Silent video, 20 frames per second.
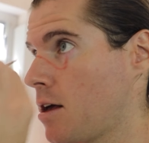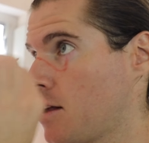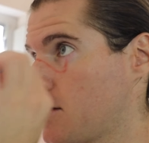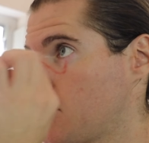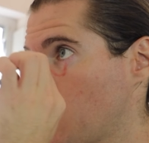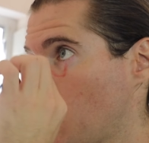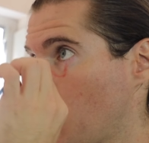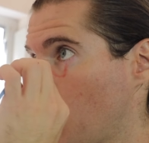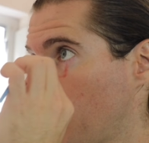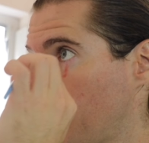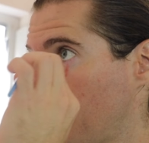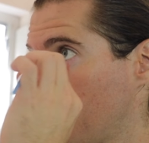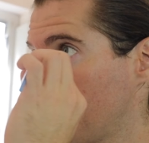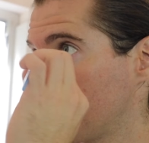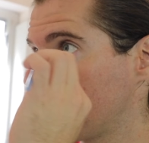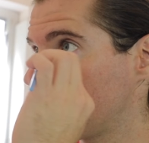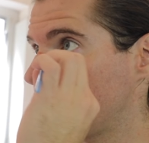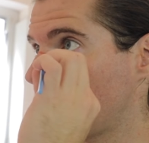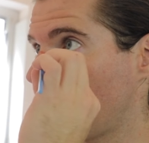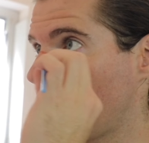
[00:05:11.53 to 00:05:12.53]
it's all for
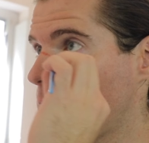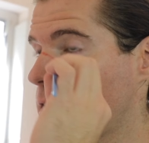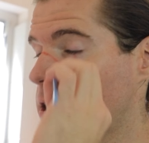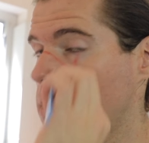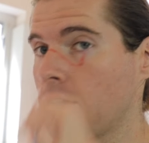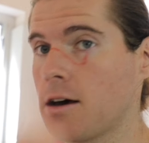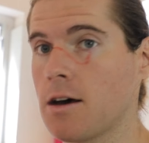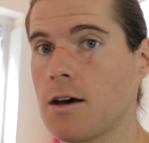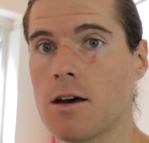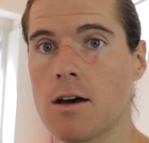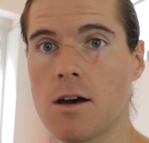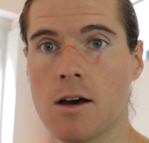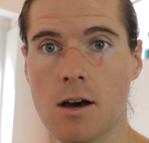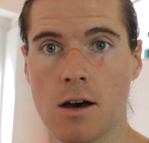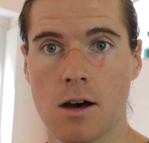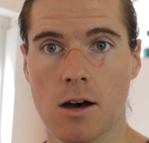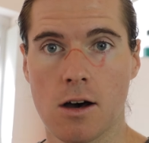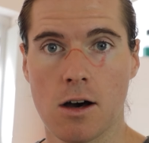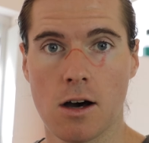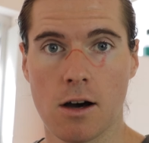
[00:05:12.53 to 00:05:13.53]
the sake
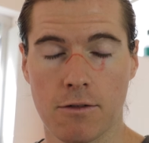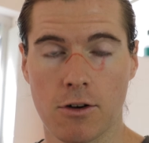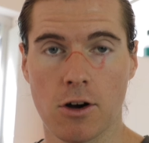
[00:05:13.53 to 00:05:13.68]
of